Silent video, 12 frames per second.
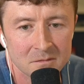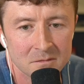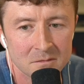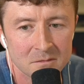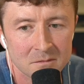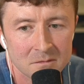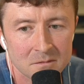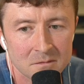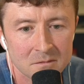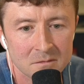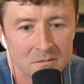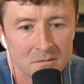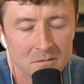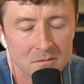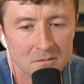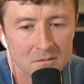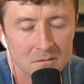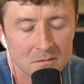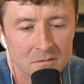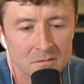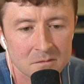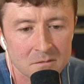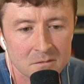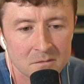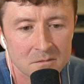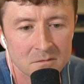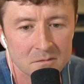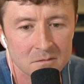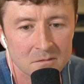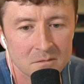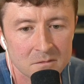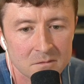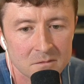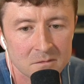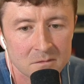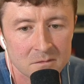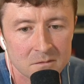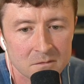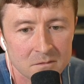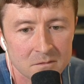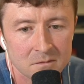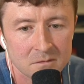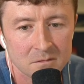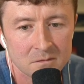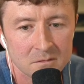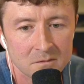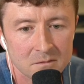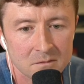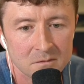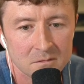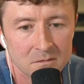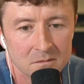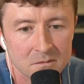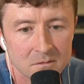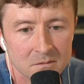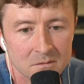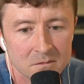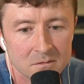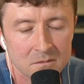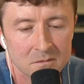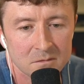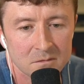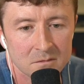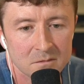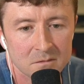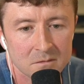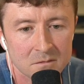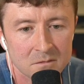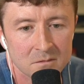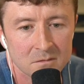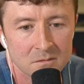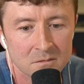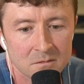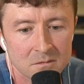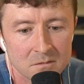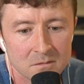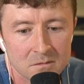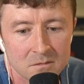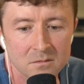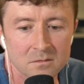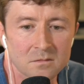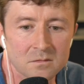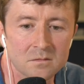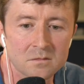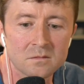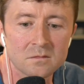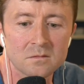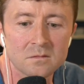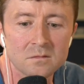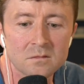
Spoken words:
This person isn't speaking.